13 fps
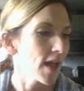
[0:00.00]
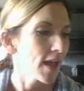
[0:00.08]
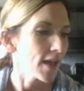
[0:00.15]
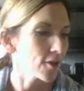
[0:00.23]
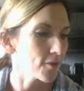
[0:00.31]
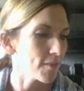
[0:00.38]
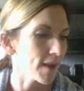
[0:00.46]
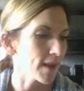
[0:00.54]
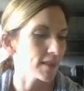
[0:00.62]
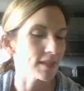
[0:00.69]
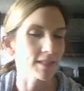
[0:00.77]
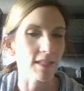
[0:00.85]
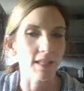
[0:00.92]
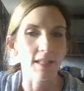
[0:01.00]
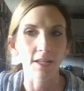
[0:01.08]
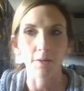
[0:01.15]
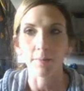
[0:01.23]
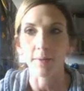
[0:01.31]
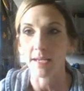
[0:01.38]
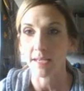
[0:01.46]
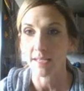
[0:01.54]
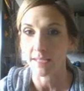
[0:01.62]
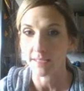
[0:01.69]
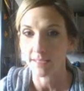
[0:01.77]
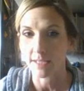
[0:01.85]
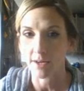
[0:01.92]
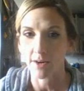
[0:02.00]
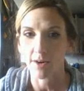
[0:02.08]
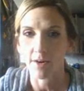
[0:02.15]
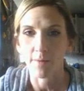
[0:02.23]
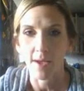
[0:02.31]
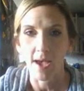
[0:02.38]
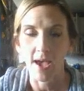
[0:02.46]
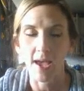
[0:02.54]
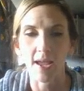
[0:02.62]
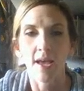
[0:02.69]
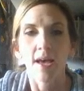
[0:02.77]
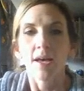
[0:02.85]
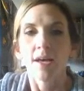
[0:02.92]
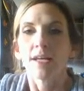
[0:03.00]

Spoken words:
It'll make this a little bit easier, okay?